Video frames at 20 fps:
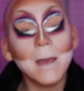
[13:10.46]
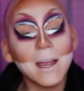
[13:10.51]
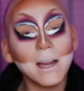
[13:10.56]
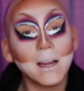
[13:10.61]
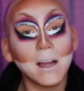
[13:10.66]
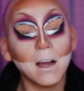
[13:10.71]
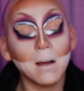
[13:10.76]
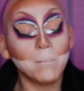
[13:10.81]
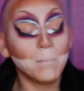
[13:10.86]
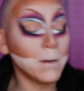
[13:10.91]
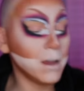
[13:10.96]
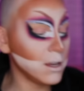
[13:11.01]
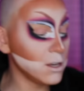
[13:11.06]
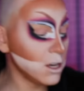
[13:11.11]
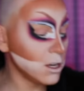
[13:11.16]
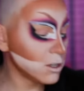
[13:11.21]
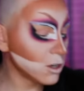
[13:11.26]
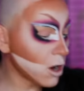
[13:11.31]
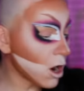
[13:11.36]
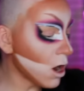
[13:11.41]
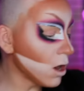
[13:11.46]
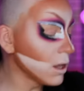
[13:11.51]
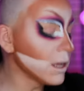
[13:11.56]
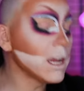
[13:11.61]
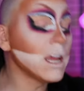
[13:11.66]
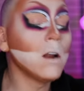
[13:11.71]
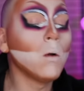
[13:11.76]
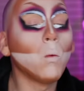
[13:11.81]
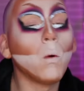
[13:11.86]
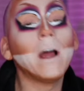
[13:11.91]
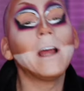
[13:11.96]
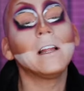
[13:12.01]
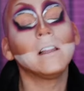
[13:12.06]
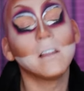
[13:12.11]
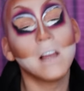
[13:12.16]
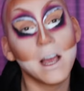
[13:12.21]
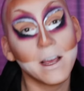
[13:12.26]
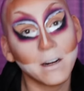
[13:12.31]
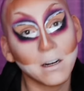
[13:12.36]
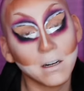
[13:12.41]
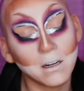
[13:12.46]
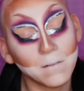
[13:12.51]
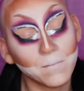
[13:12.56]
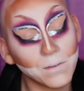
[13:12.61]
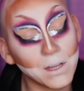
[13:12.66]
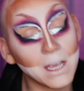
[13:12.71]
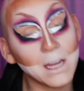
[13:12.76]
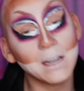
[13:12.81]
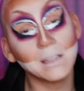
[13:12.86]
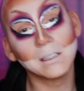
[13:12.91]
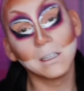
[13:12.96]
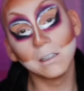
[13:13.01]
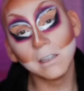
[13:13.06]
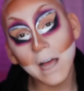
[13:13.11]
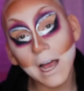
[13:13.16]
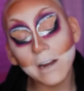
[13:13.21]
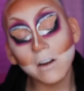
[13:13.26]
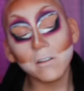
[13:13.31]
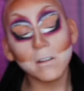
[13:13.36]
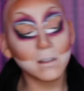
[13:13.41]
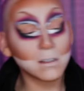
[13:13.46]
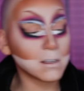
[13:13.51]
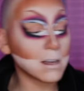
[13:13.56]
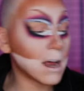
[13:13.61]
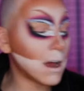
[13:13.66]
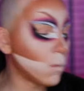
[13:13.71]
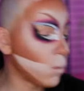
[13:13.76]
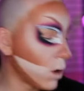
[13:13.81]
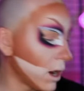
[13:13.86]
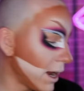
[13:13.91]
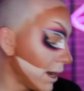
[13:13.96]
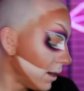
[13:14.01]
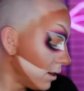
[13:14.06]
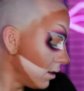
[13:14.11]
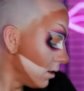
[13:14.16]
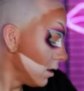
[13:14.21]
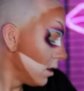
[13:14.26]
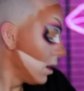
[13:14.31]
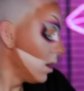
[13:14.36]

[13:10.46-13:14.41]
makeup and you're calling it a white liner, and it's a liner that's not white,